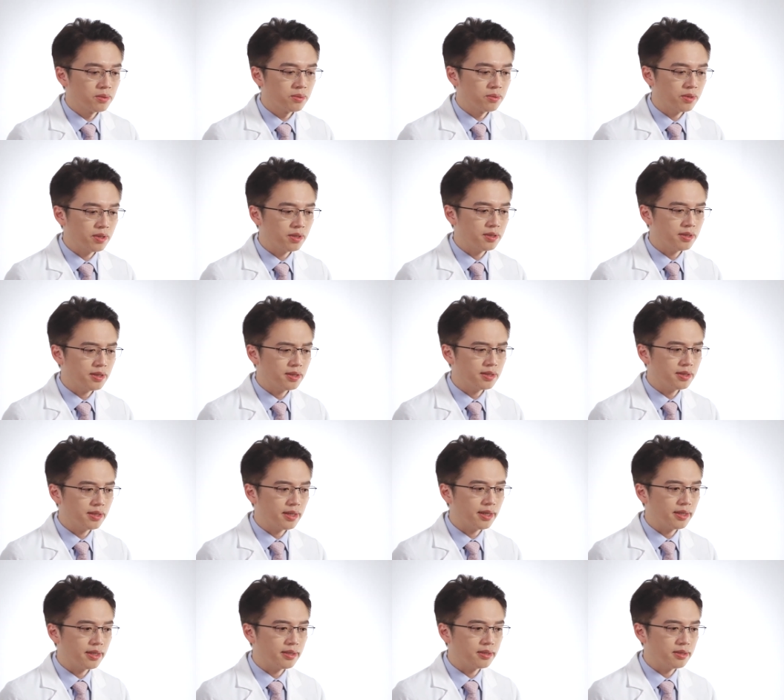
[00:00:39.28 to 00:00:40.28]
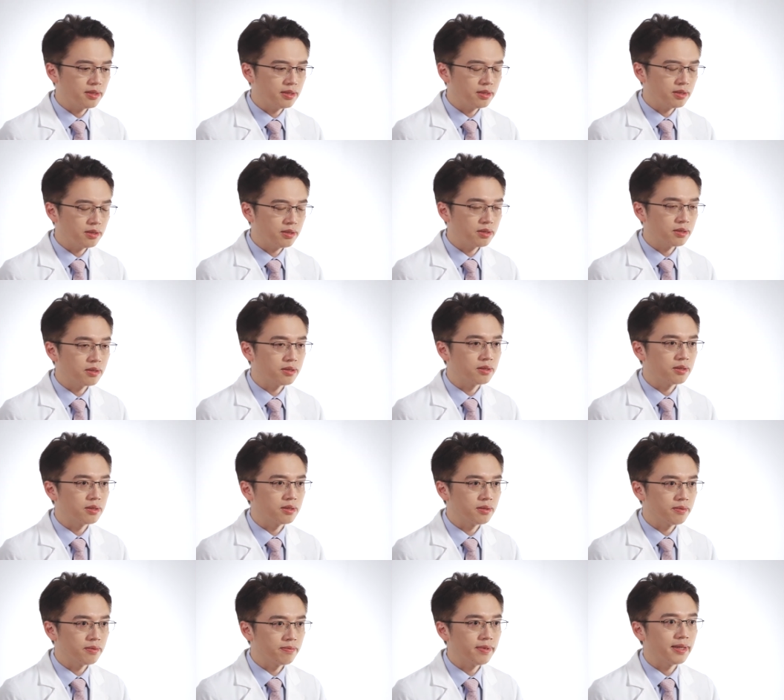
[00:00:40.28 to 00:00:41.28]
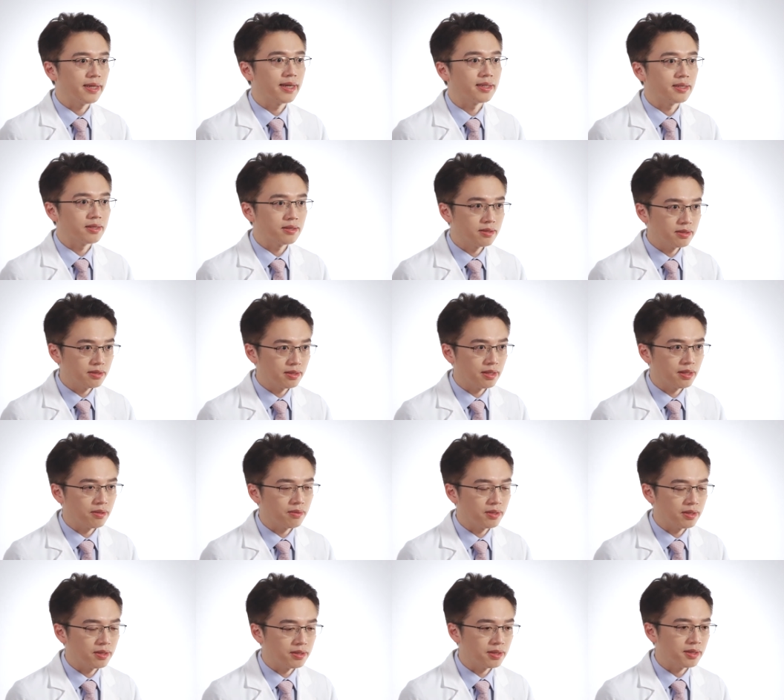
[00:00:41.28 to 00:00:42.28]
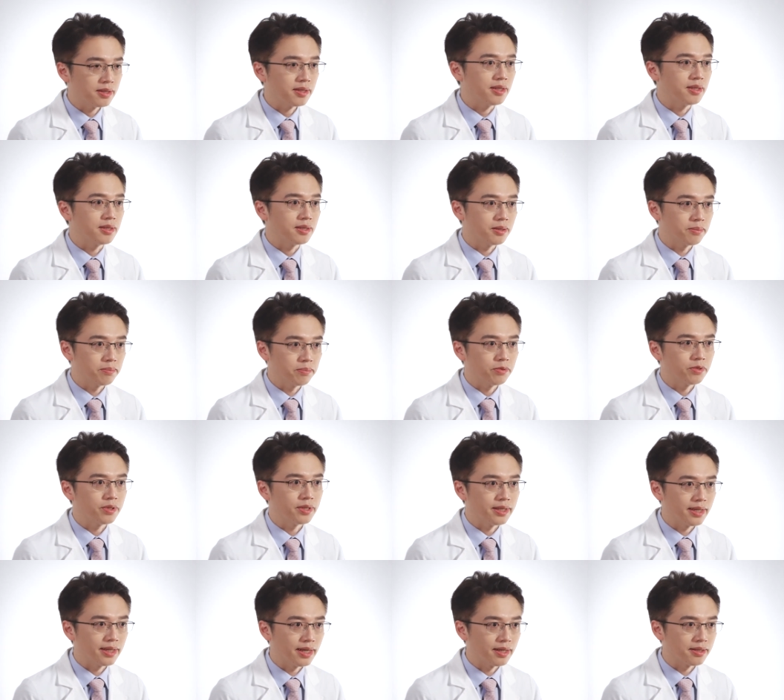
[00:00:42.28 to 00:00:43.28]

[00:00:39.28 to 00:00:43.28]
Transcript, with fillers: Lung cancer therapy is not what it used to be some years ago.